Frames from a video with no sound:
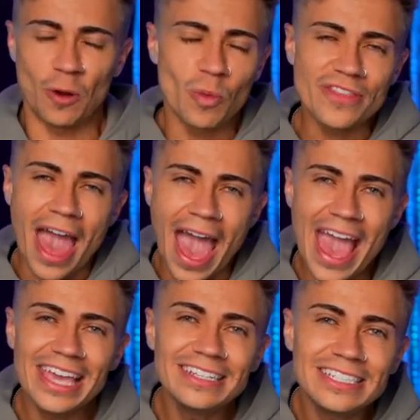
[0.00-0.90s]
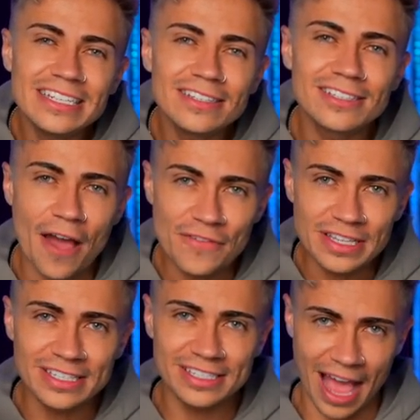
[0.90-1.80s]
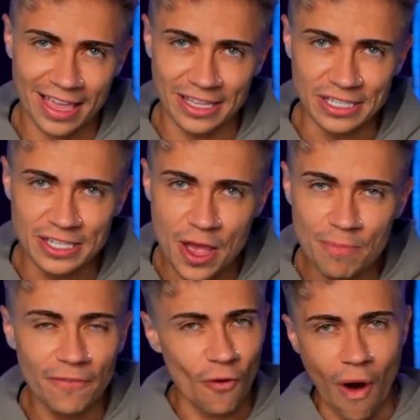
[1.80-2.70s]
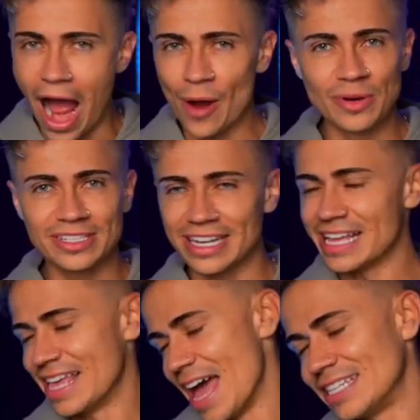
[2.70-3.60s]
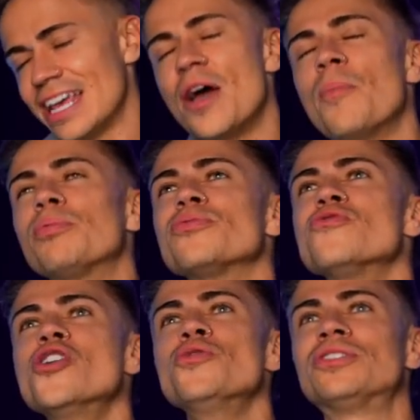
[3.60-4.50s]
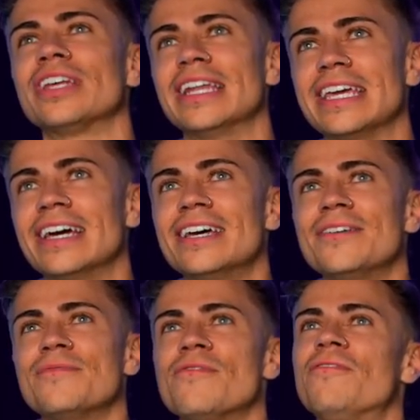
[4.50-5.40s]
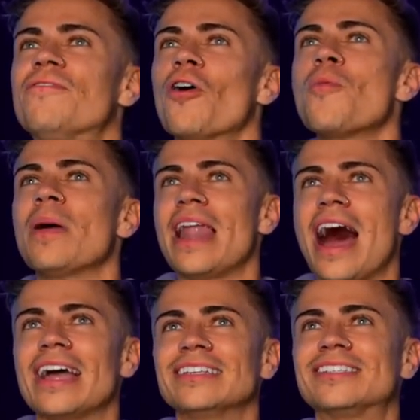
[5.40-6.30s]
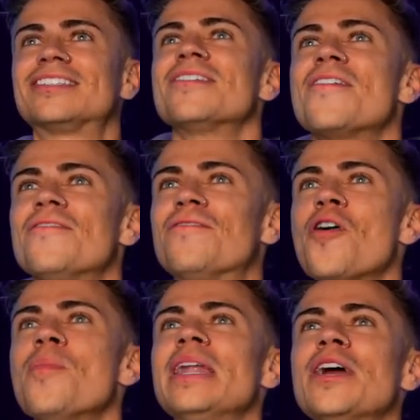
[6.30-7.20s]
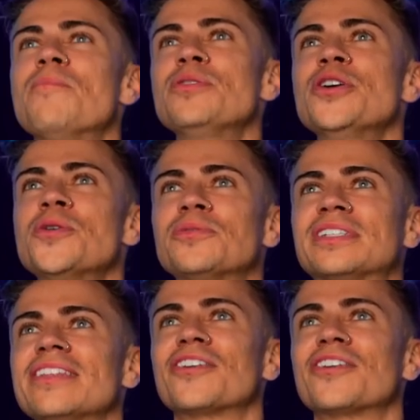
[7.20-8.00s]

with 87 seconds before I was going to get brutally verbally abused in the